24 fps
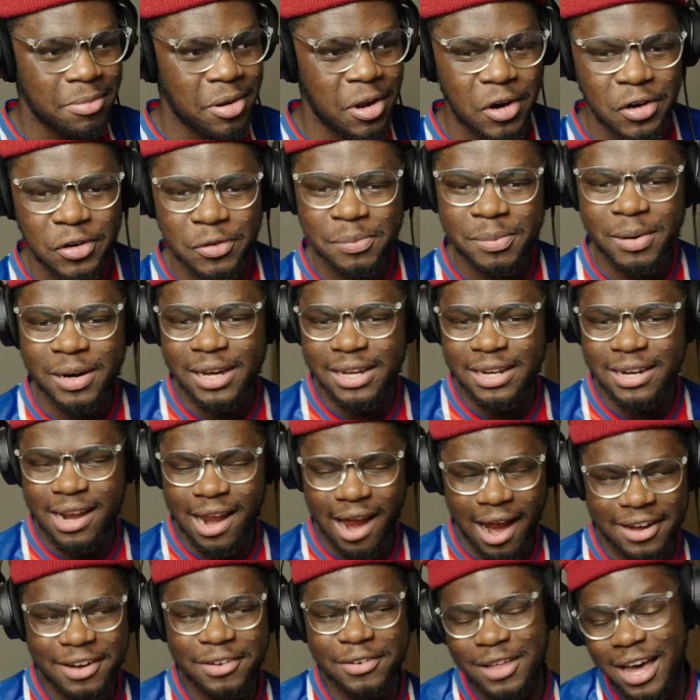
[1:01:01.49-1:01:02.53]
no, but
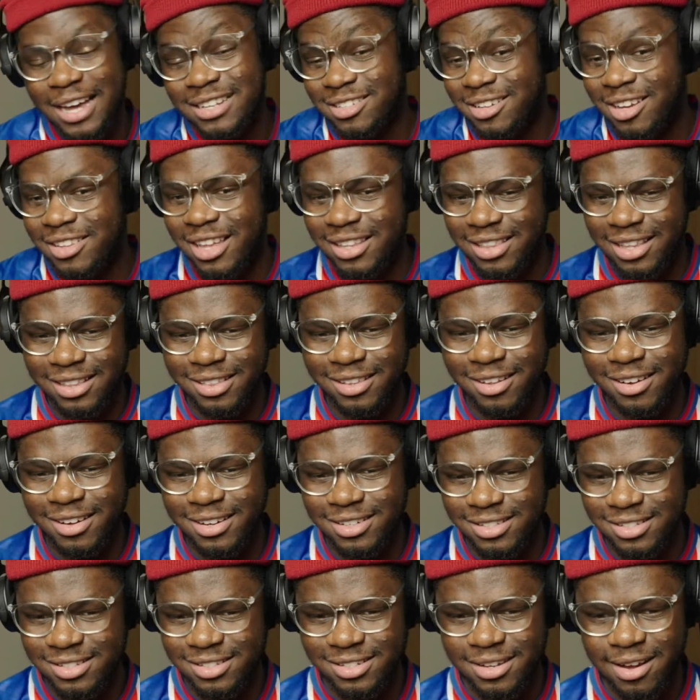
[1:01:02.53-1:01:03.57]
I saw that they
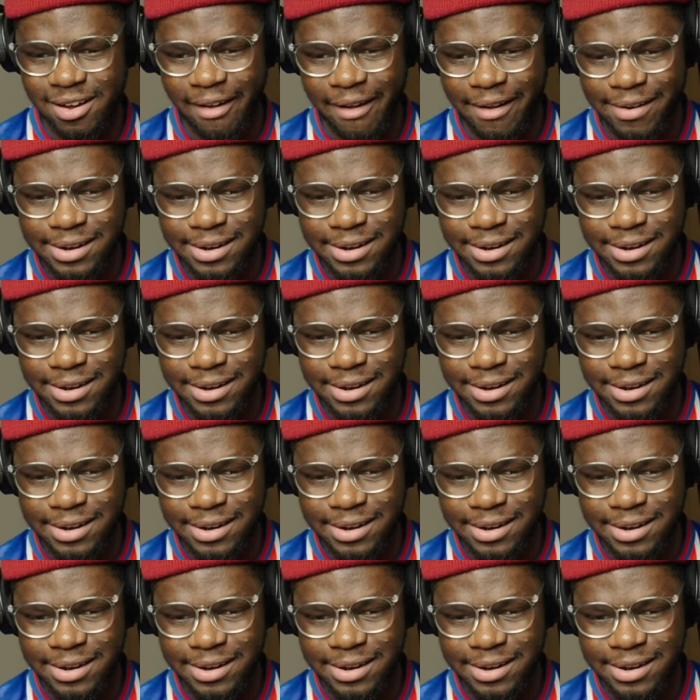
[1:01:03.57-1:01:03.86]
lost.